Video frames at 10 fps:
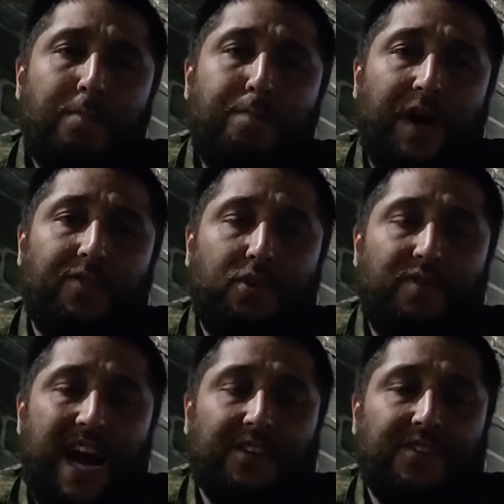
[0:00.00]
but to
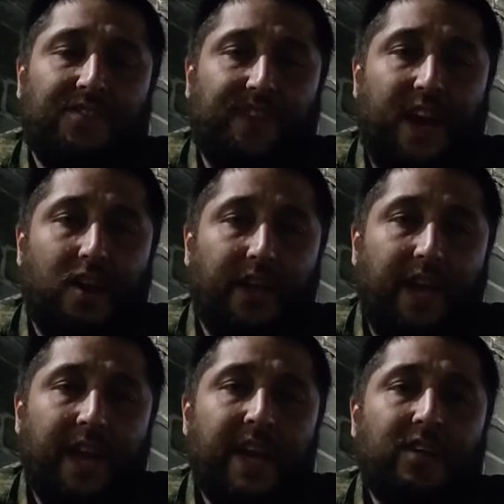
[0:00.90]

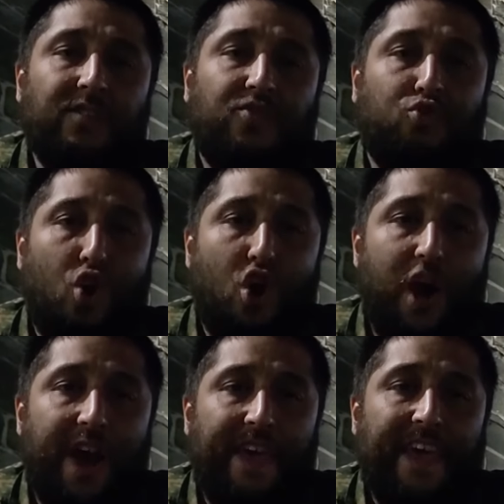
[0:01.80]
necessarily
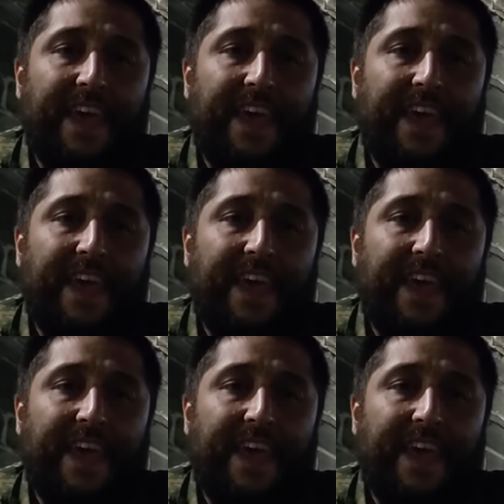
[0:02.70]
destroy